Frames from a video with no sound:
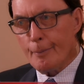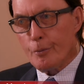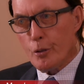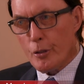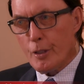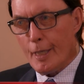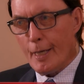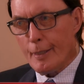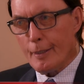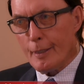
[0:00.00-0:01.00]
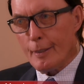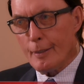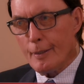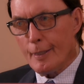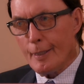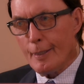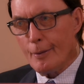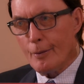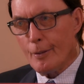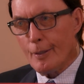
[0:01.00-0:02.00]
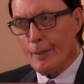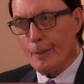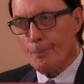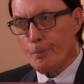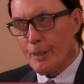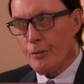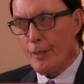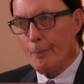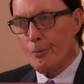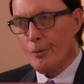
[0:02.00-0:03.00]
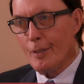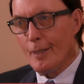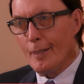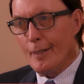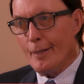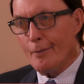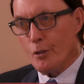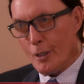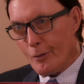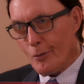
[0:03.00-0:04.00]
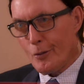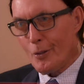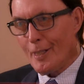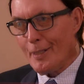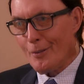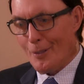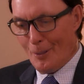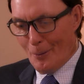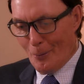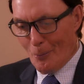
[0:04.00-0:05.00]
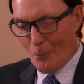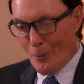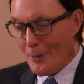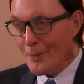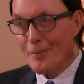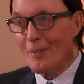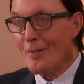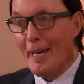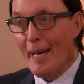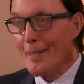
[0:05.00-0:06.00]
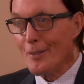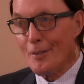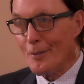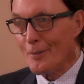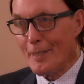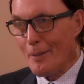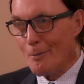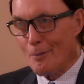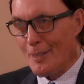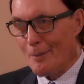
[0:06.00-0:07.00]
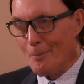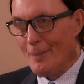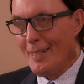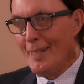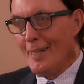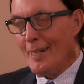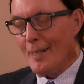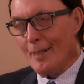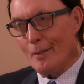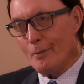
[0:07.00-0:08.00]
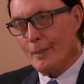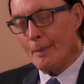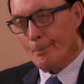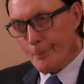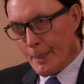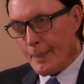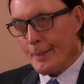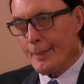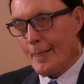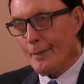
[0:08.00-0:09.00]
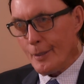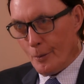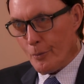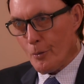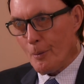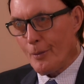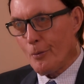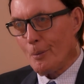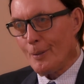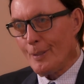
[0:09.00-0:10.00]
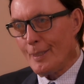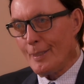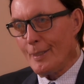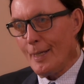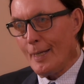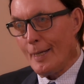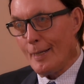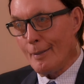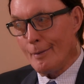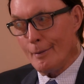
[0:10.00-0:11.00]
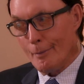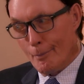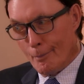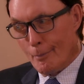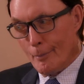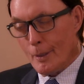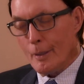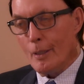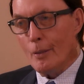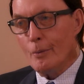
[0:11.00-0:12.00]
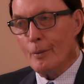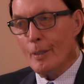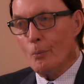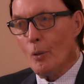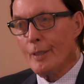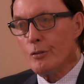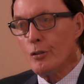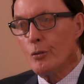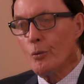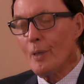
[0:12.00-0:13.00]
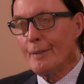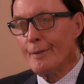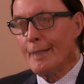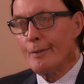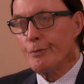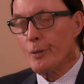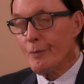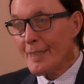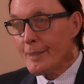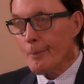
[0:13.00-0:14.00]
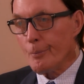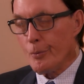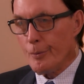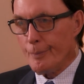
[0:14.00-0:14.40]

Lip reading: Christianity and the precepts of Jesus Christ, where does this attitude come from of admitting responsibility and wanting to do the right thing for the victims?